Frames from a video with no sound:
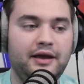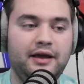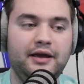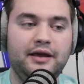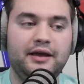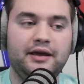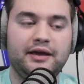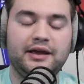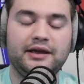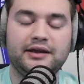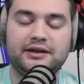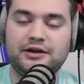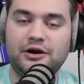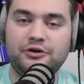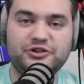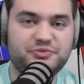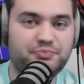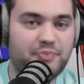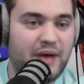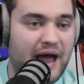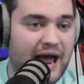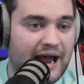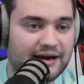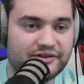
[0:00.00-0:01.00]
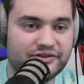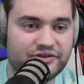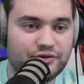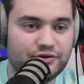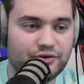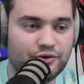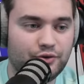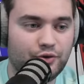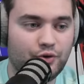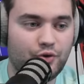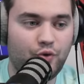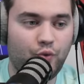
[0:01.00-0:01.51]
It goes back
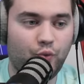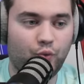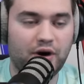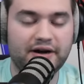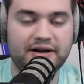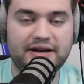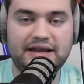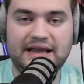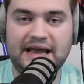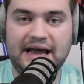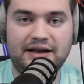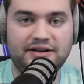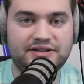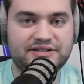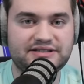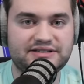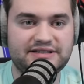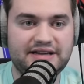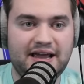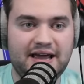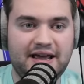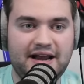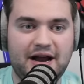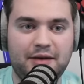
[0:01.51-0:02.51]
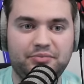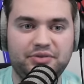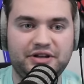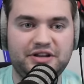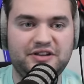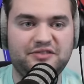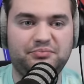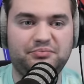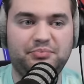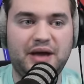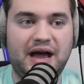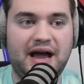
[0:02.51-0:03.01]
to what Cal said, I
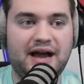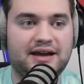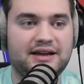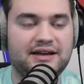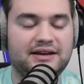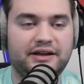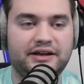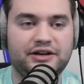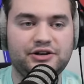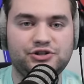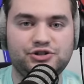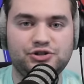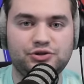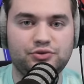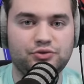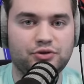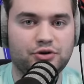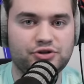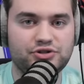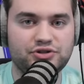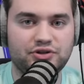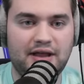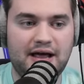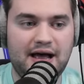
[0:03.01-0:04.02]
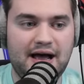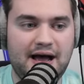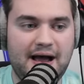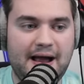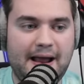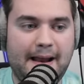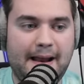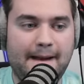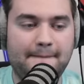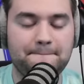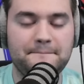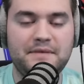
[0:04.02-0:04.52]
believe, back in like June or
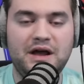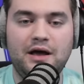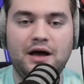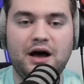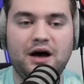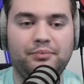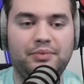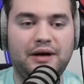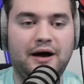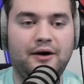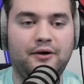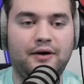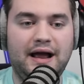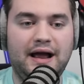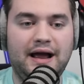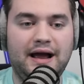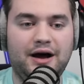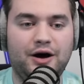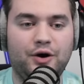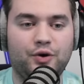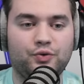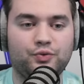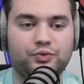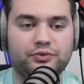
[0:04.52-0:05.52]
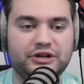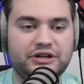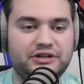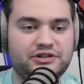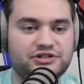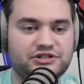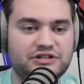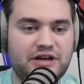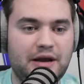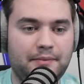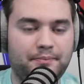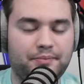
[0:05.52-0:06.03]
July about how Reed
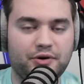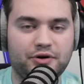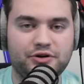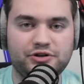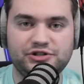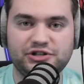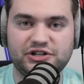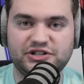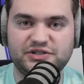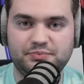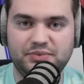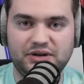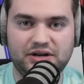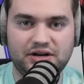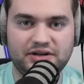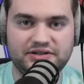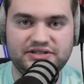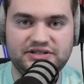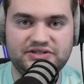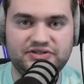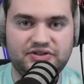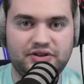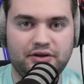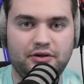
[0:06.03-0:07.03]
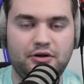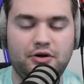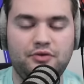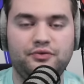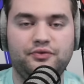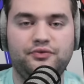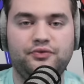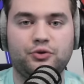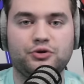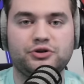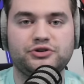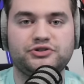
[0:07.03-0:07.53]
Sheppard, just because he's the lone
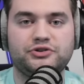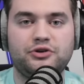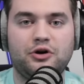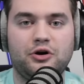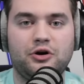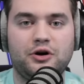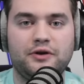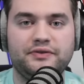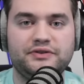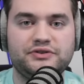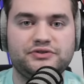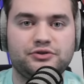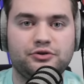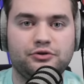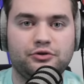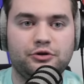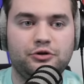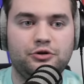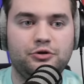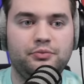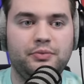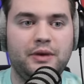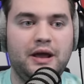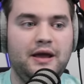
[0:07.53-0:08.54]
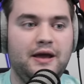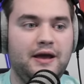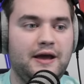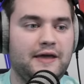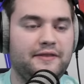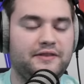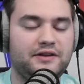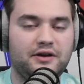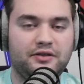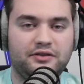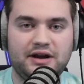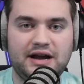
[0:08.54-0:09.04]
4-star in this group and
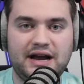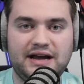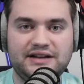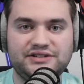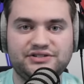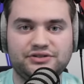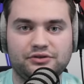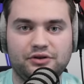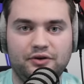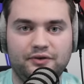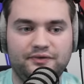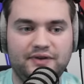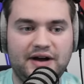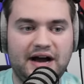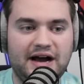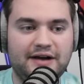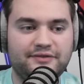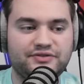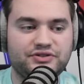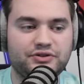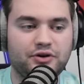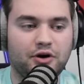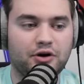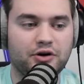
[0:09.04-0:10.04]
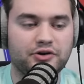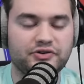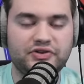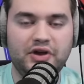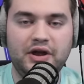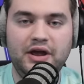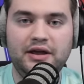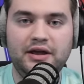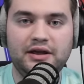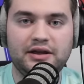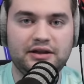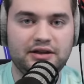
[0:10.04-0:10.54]
the other guys are all 5-stars,
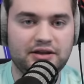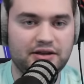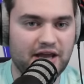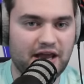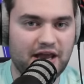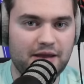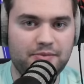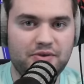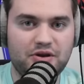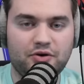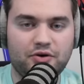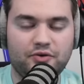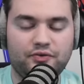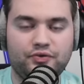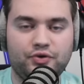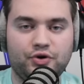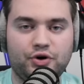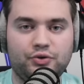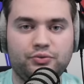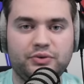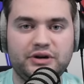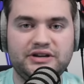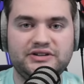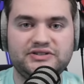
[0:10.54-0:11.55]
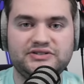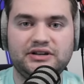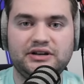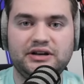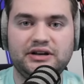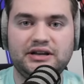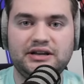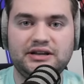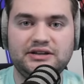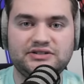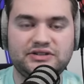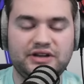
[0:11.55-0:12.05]
he came here for a reason.
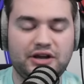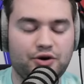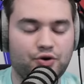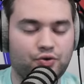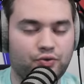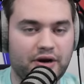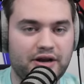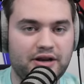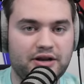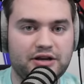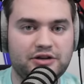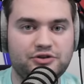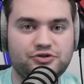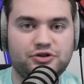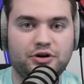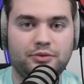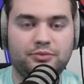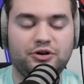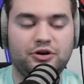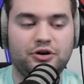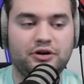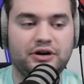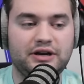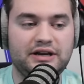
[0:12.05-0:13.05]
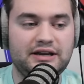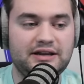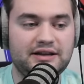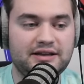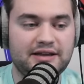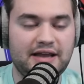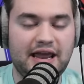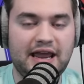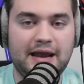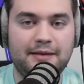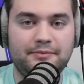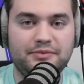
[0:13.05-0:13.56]
He's a great contributor, and he
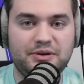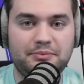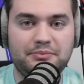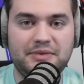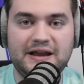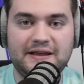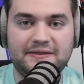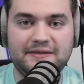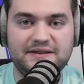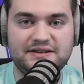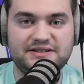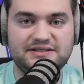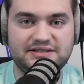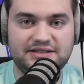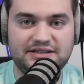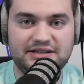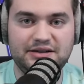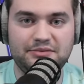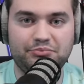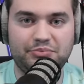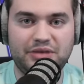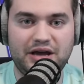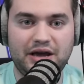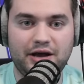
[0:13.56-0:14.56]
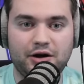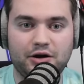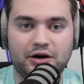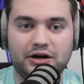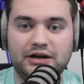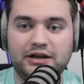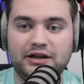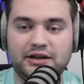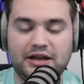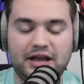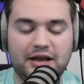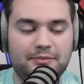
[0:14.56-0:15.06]
came to make this team better, and
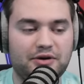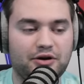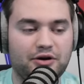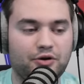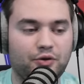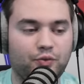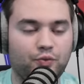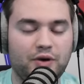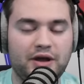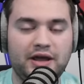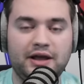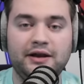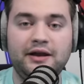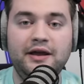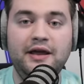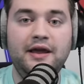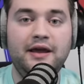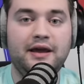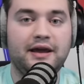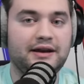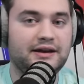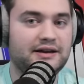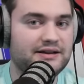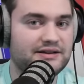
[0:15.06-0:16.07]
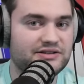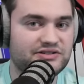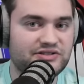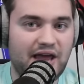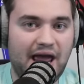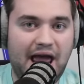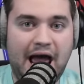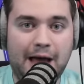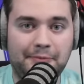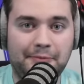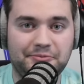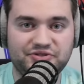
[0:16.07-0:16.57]
he came here to win, and he is
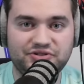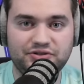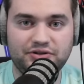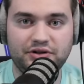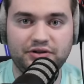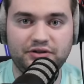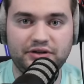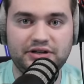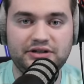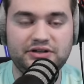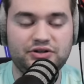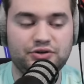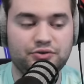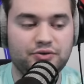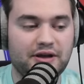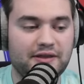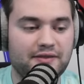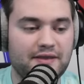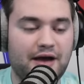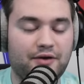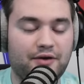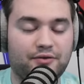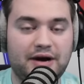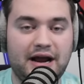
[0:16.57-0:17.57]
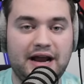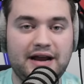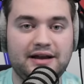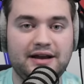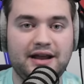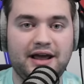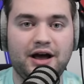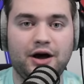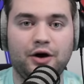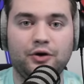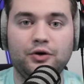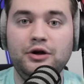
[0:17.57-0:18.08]
absolutely doing that right
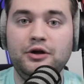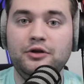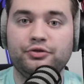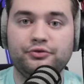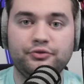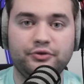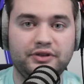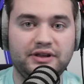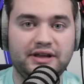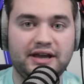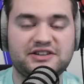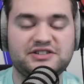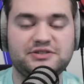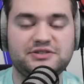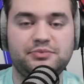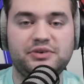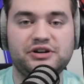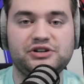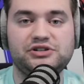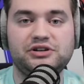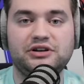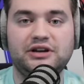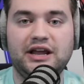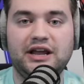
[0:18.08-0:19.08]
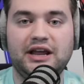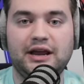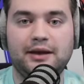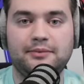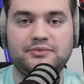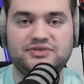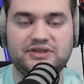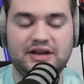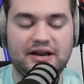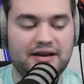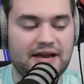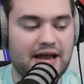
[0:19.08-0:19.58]
now through the exhibition
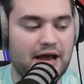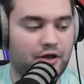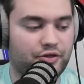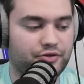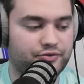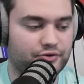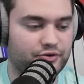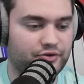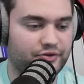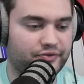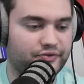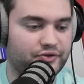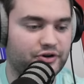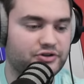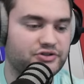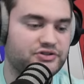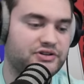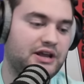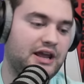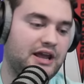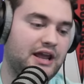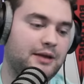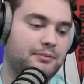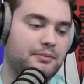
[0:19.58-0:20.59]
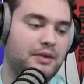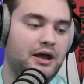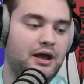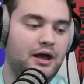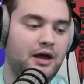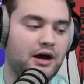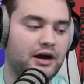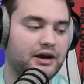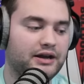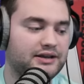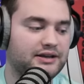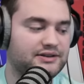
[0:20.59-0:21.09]
games and now through the first game
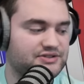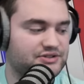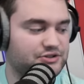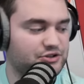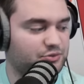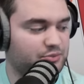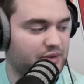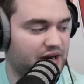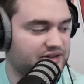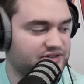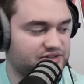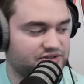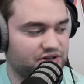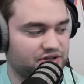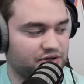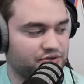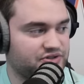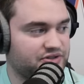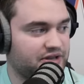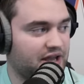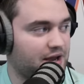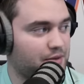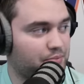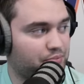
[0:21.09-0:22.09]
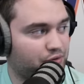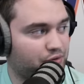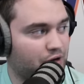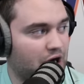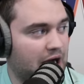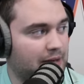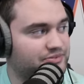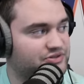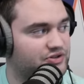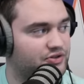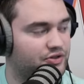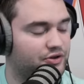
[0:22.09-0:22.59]
against New Mexico State.
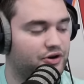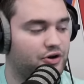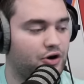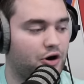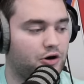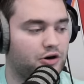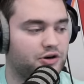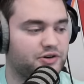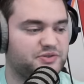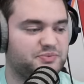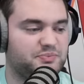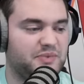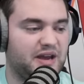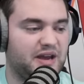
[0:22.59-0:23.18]
Props to the guards, man.